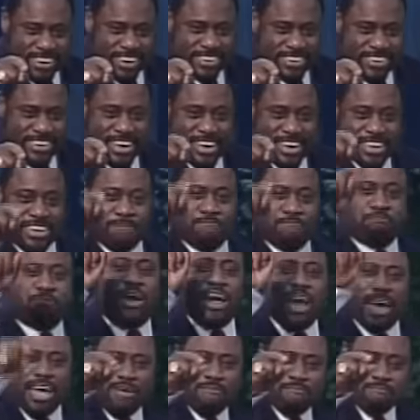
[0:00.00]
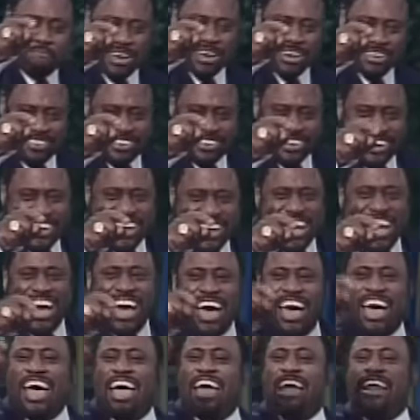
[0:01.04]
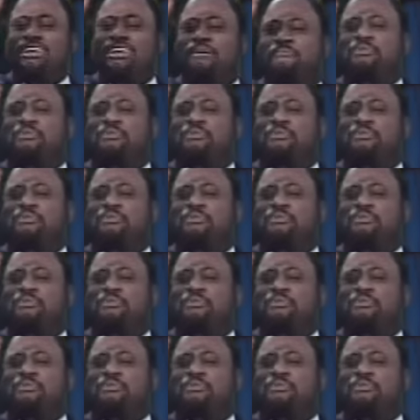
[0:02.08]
and tell the prime minister and the